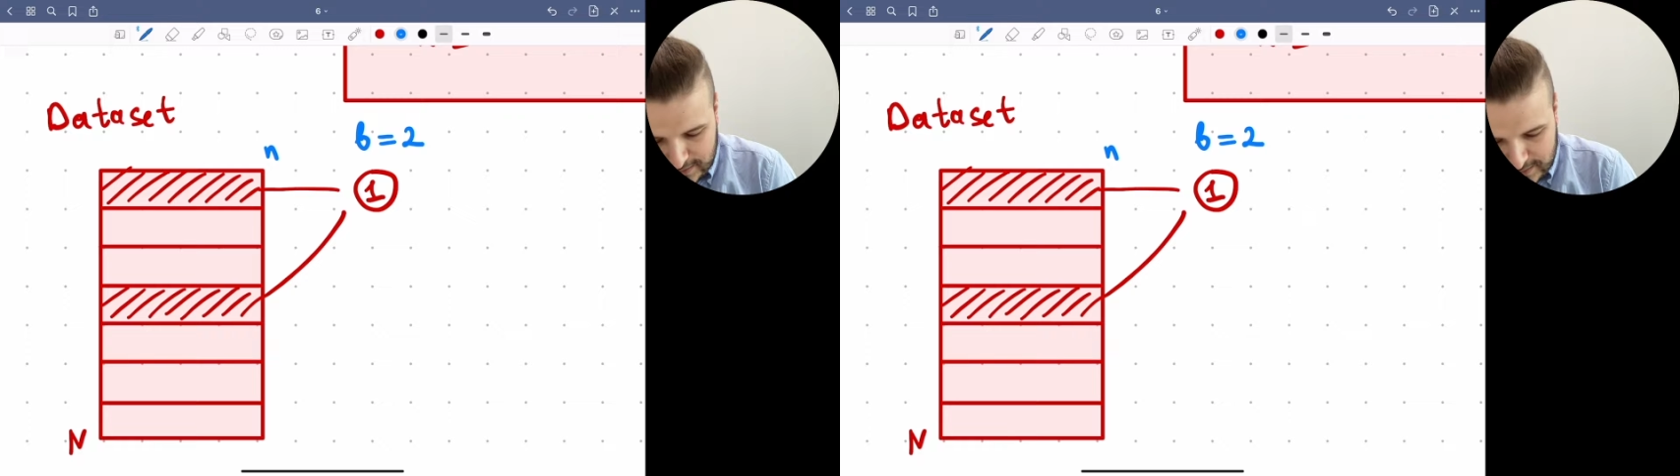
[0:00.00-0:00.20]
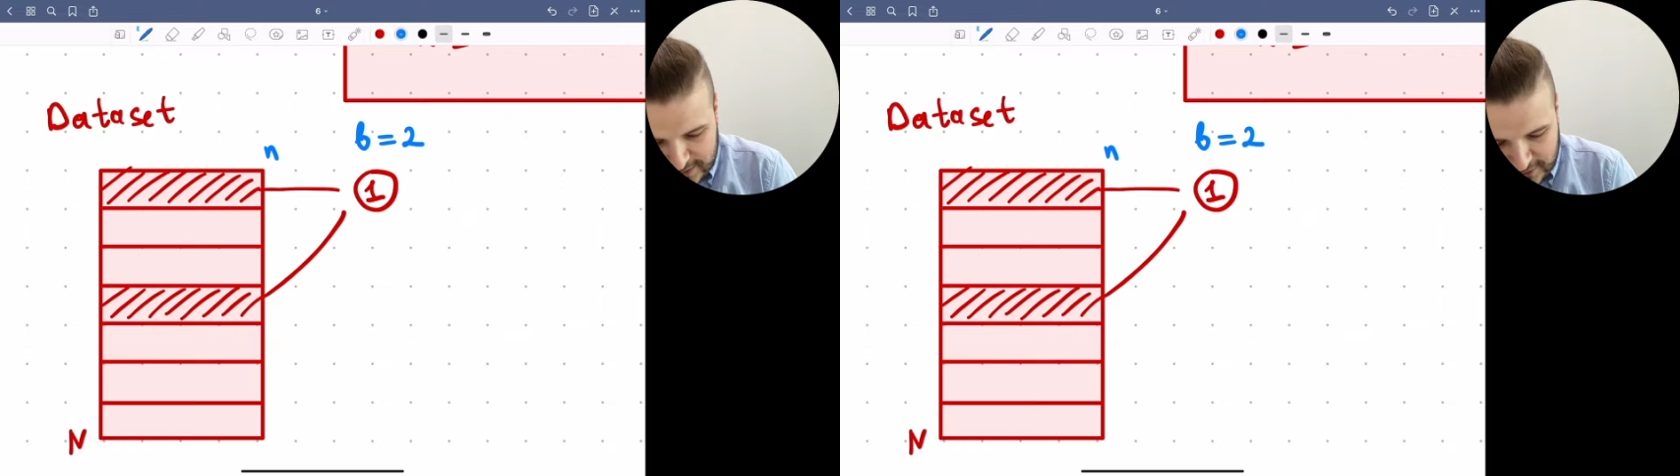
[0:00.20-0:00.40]

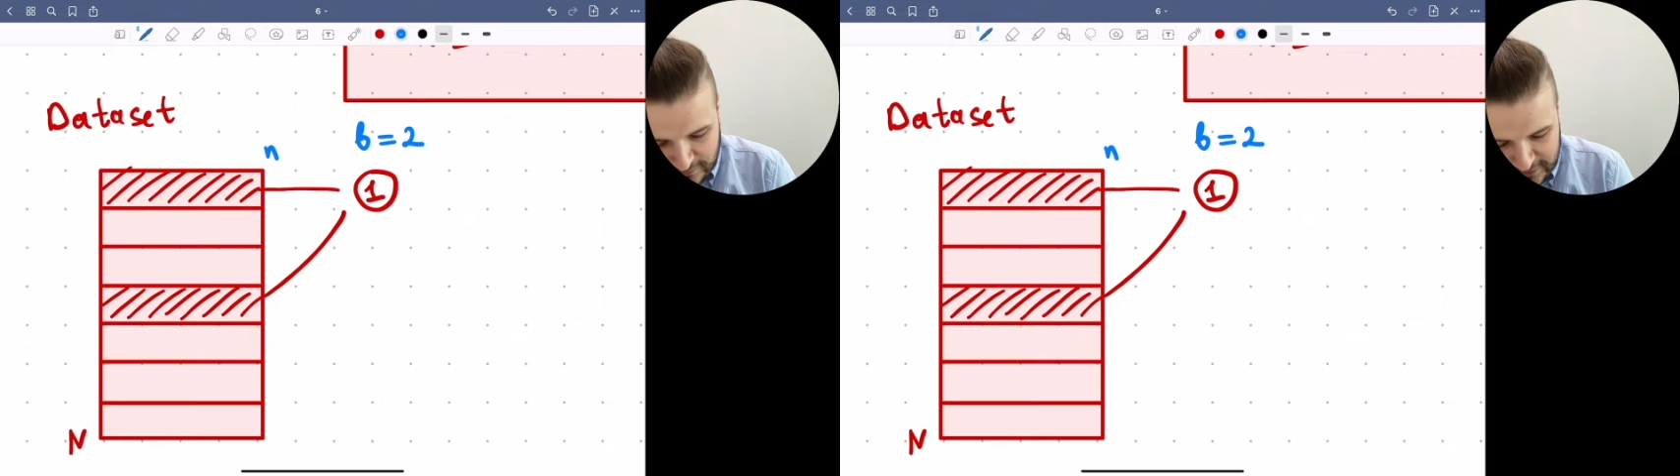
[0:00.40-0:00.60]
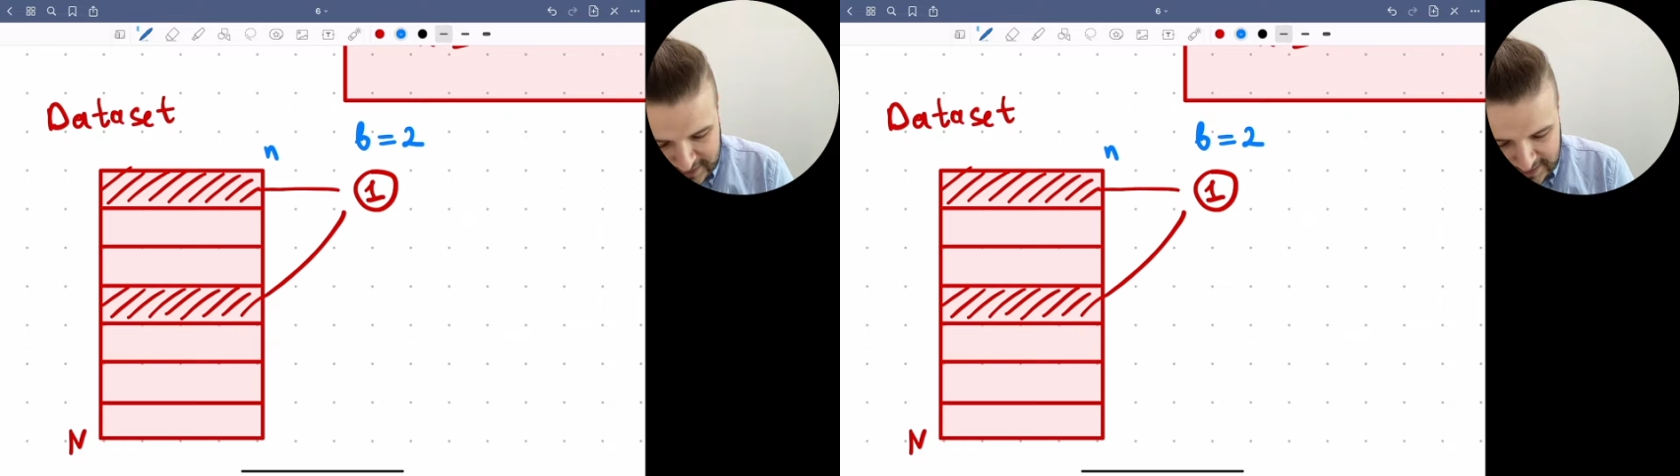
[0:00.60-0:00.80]
so
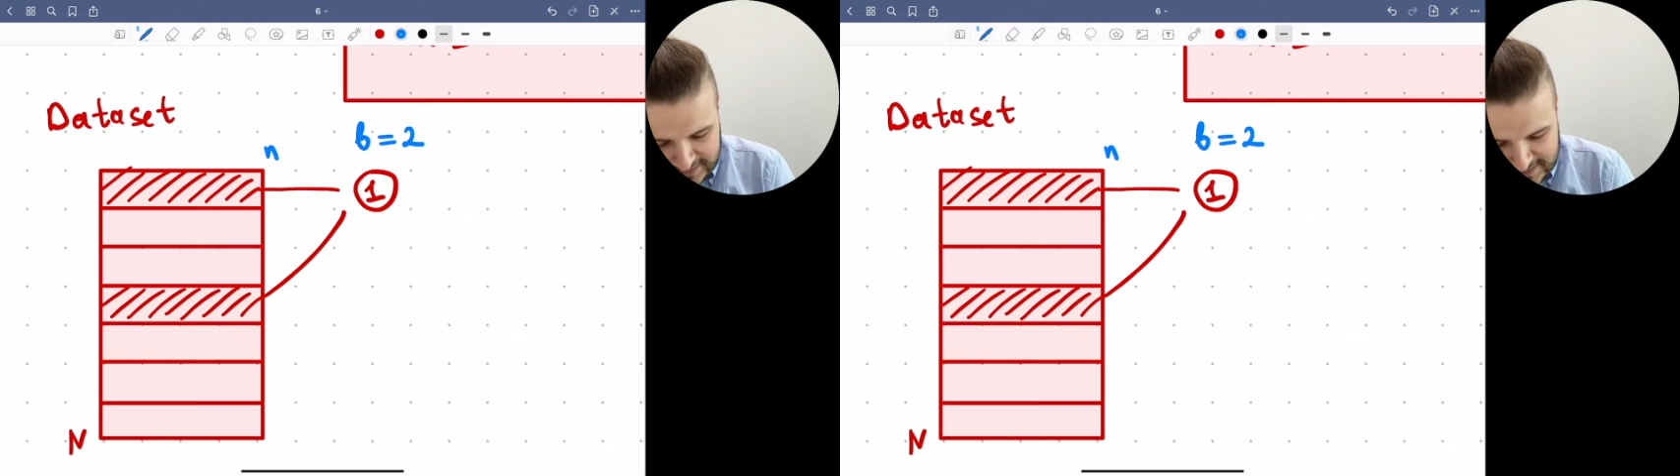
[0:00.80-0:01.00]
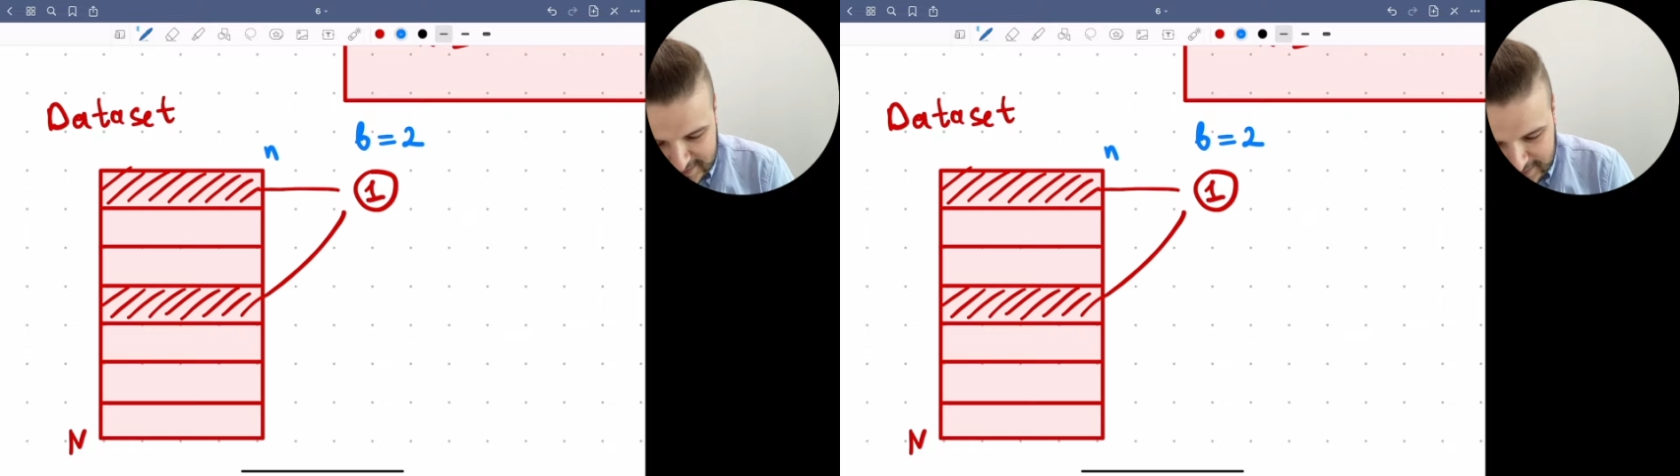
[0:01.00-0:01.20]
for the
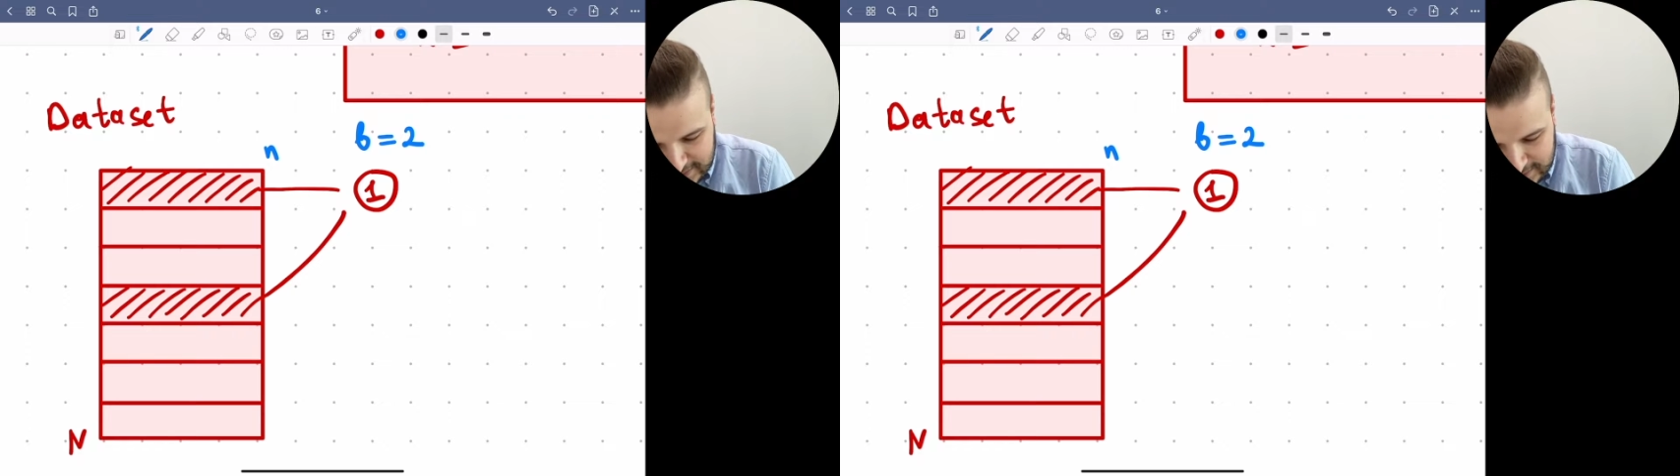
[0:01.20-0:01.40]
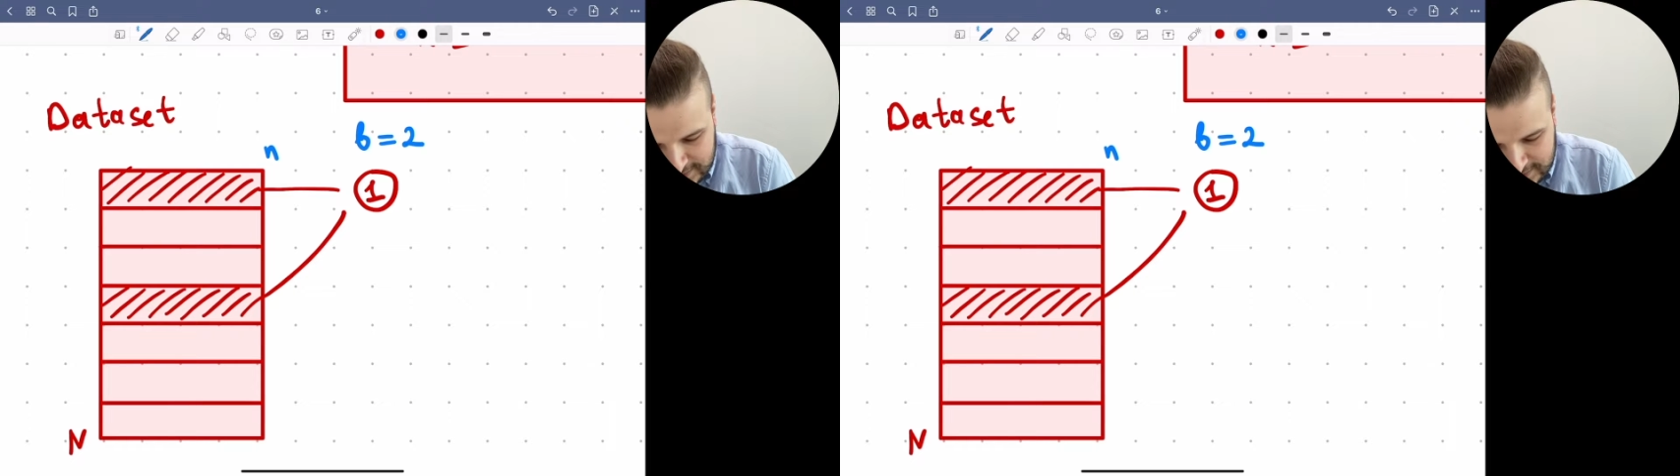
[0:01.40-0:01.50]
next